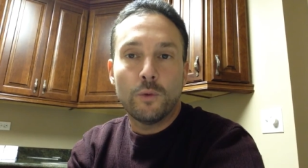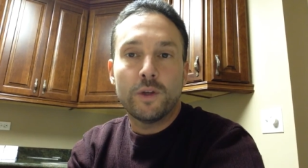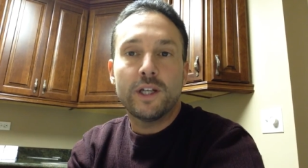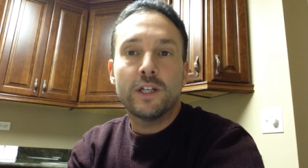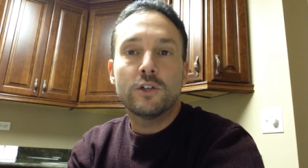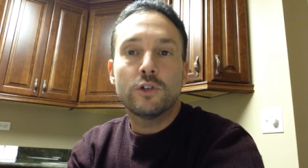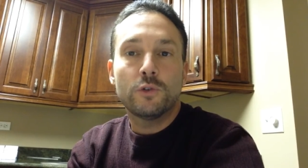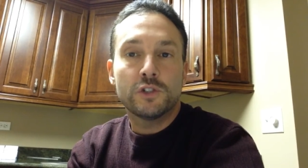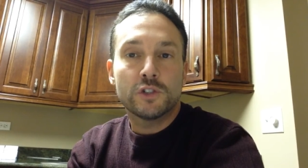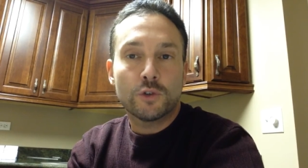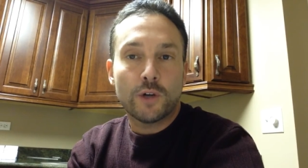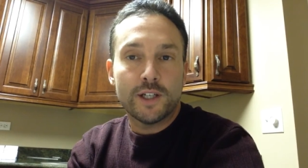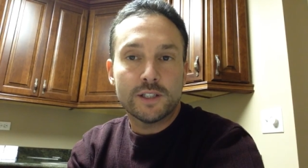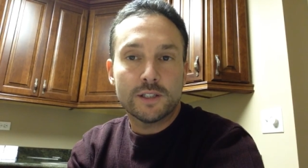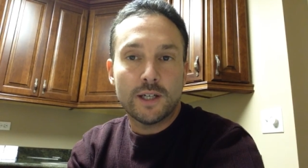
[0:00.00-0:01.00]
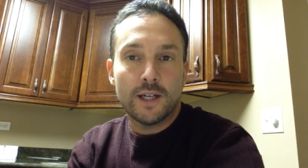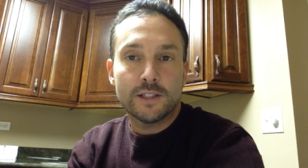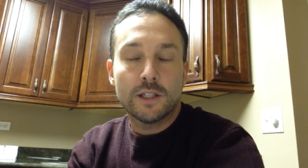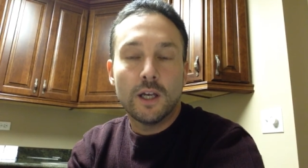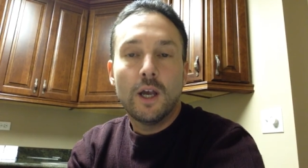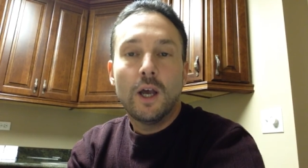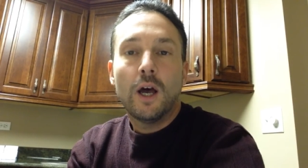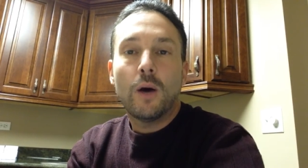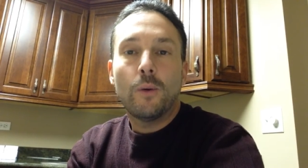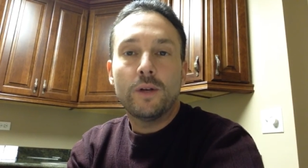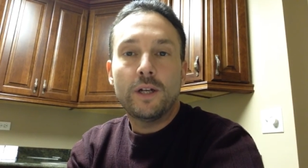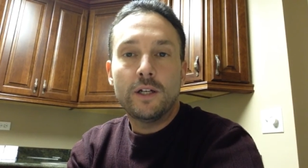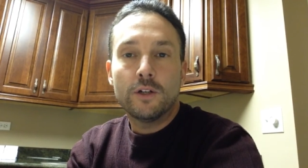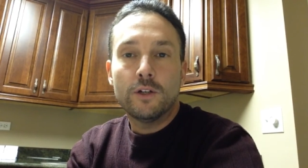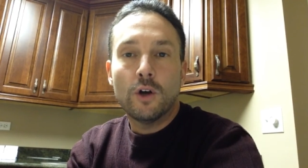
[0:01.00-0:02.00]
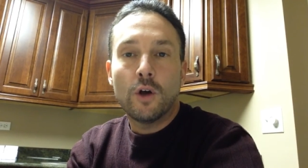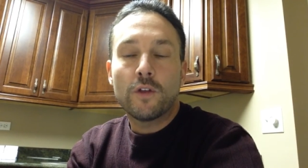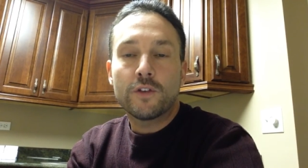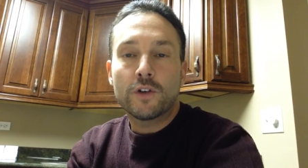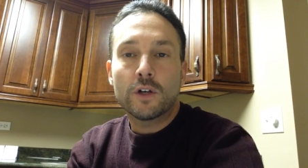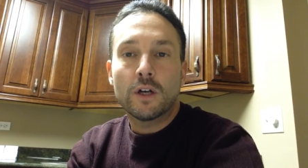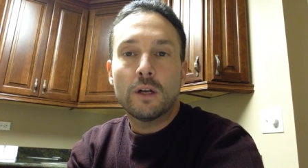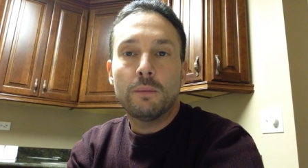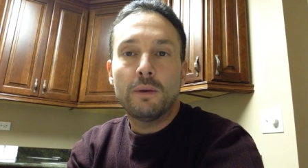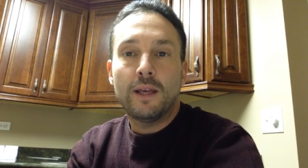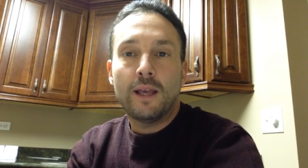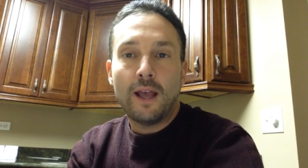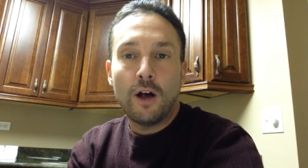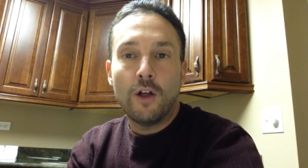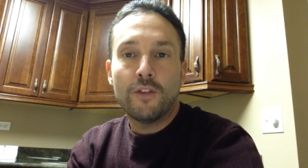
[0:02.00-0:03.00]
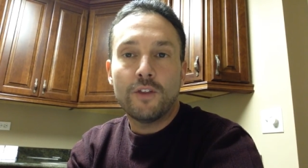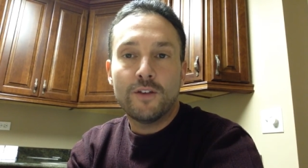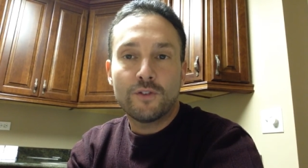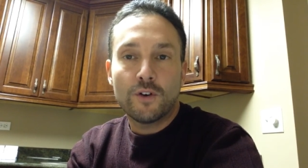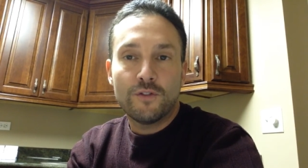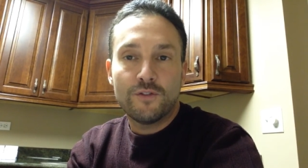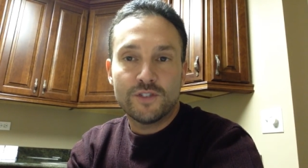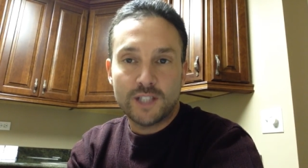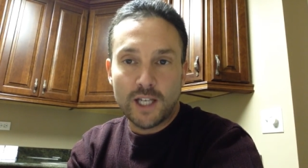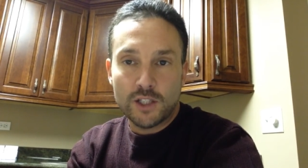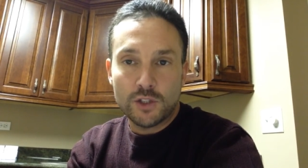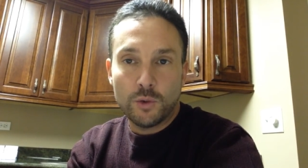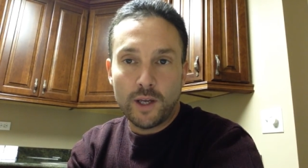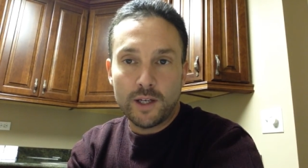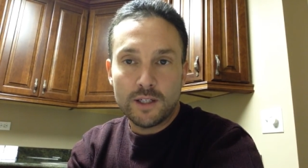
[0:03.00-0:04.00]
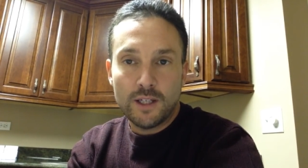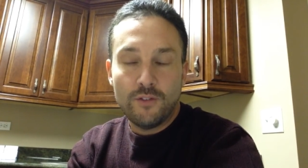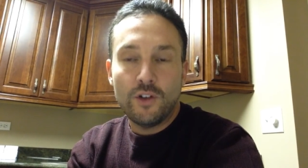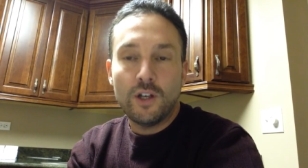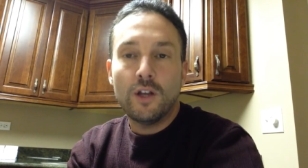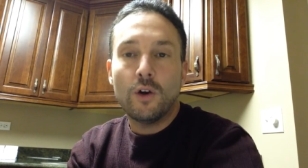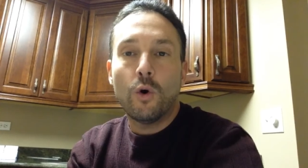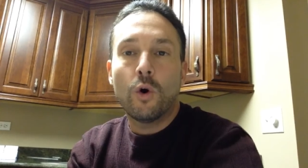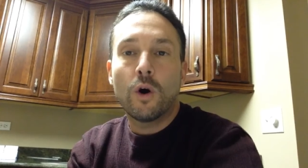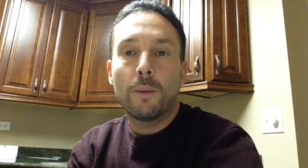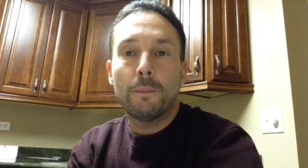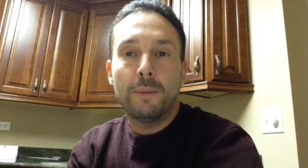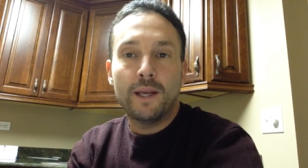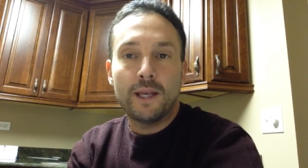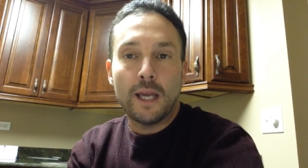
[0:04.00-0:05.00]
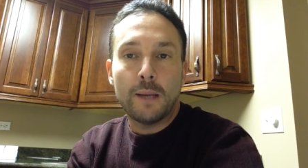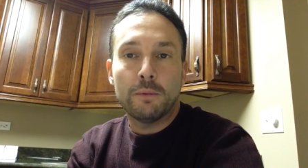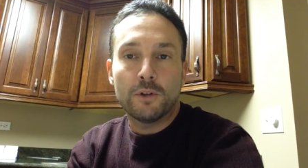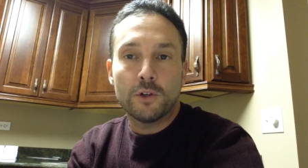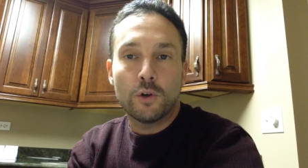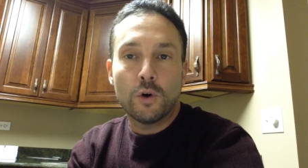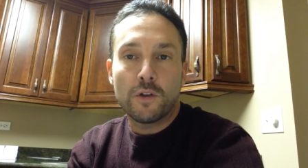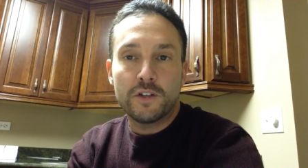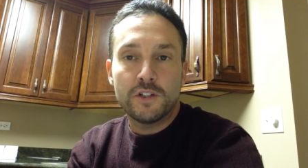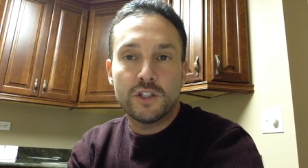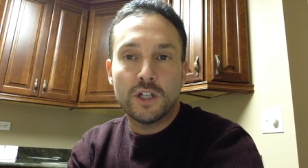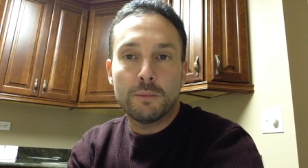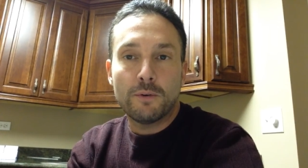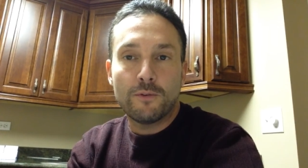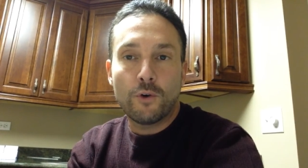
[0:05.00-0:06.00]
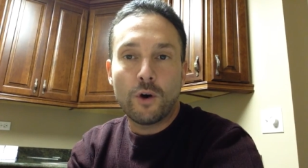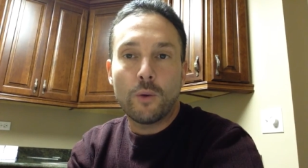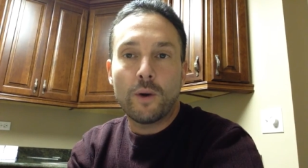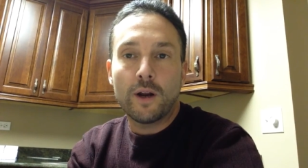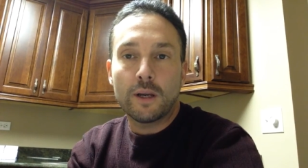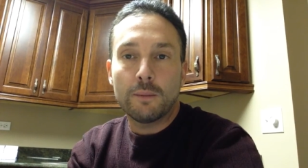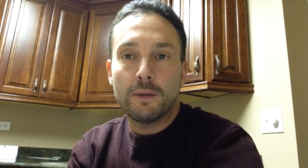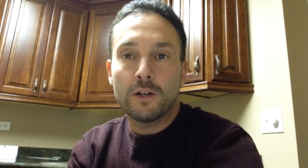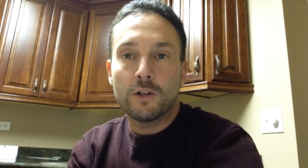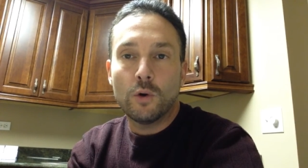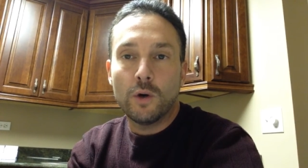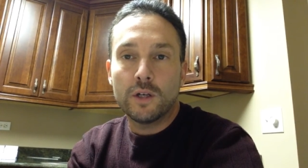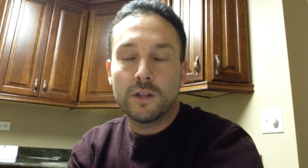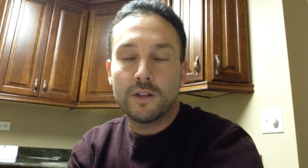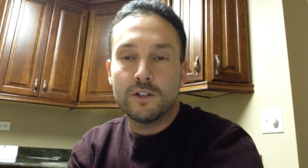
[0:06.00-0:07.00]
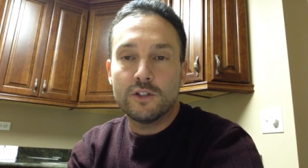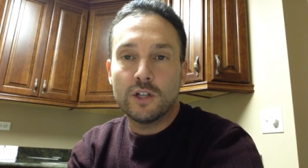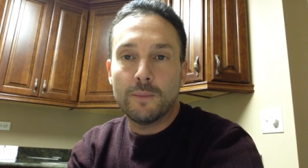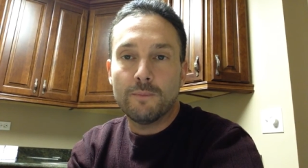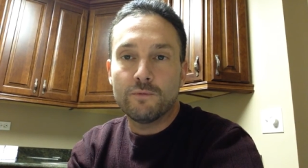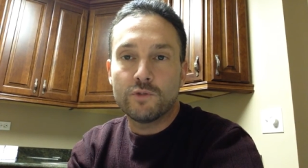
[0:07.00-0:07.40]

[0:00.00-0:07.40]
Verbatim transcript: We need to do stress tests. Uh, we need to know that they're going to be healthy for sexual activity or being able to go to the gym before I recommend going to the gym.